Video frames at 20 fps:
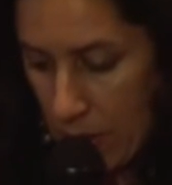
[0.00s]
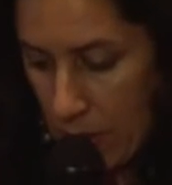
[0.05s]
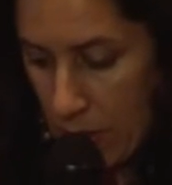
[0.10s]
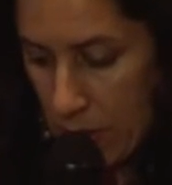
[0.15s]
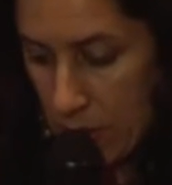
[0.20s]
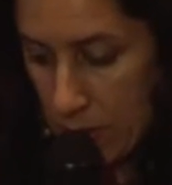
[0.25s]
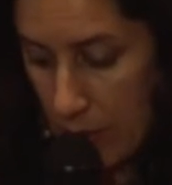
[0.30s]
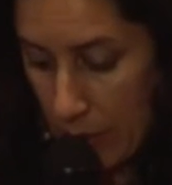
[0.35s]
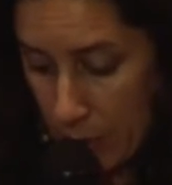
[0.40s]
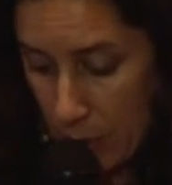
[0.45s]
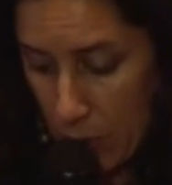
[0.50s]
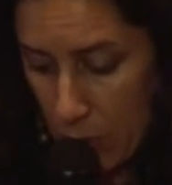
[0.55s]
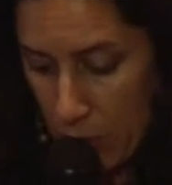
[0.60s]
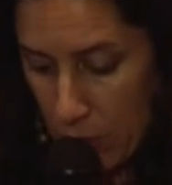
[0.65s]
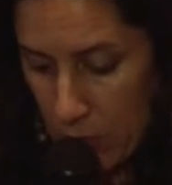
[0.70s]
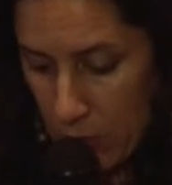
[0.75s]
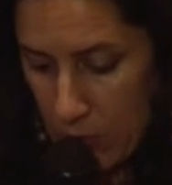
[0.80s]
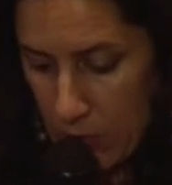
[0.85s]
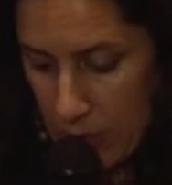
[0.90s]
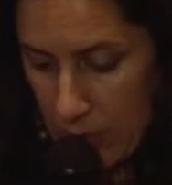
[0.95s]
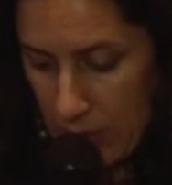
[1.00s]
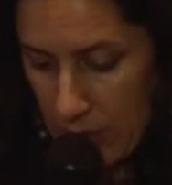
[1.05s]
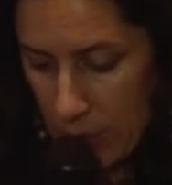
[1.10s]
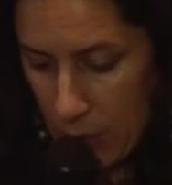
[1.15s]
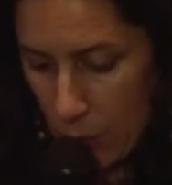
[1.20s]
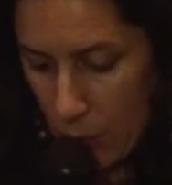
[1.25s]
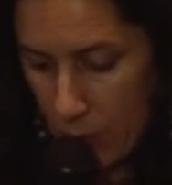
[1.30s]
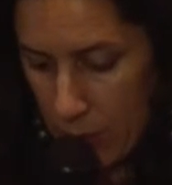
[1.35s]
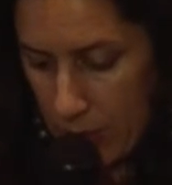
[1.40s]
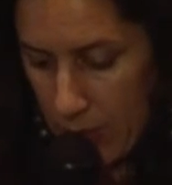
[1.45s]
Some girls and
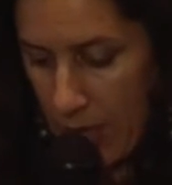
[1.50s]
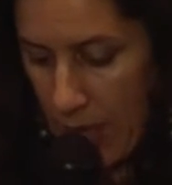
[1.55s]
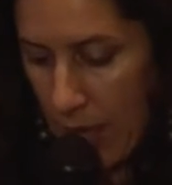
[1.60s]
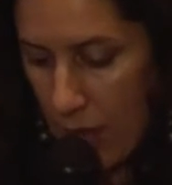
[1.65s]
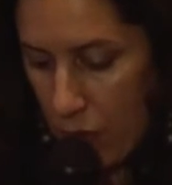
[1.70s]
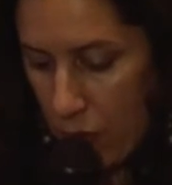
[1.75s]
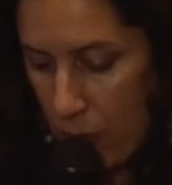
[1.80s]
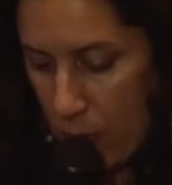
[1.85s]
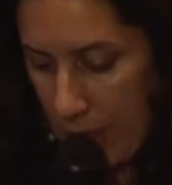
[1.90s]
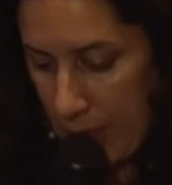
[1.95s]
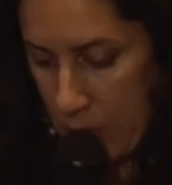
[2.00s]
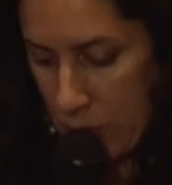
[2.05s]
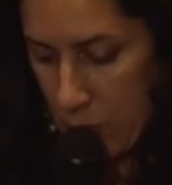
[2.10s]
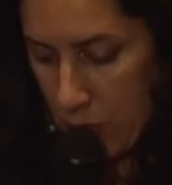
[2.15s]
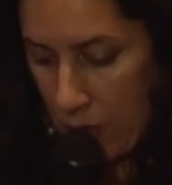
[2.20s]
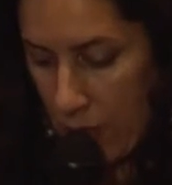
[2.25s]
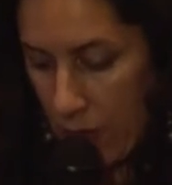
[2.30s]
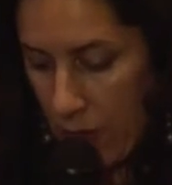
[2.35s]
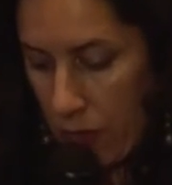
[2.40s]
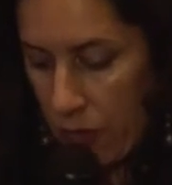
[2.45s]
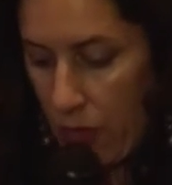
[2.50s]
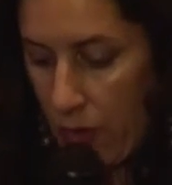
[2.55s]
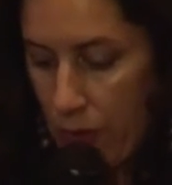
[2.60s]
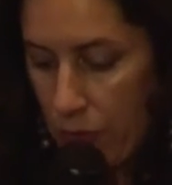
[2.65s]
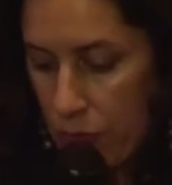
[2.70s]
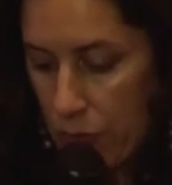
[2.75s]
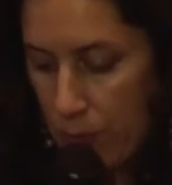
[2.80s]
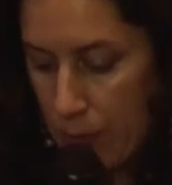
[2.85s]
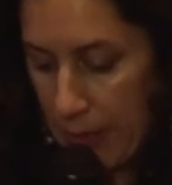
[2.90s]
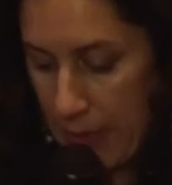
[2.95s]
young women have bled to death
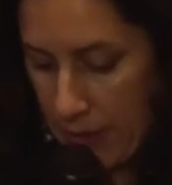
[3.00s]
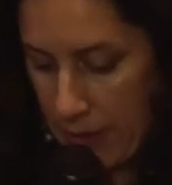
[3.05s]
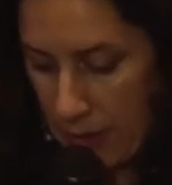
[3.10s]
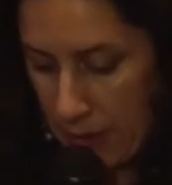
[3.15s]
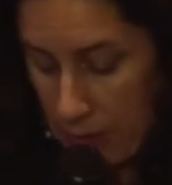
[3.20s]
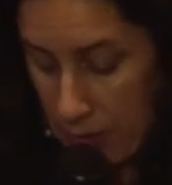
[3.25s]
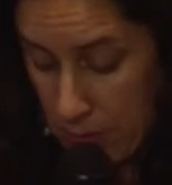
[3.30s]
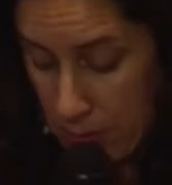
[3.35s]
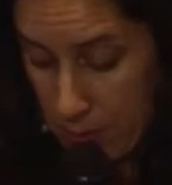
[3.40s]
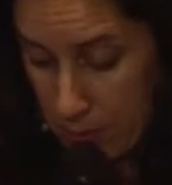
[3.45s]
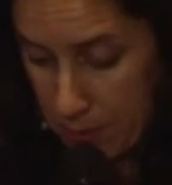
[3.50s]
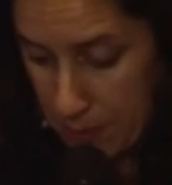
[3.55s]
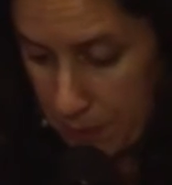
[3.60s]
after being cut.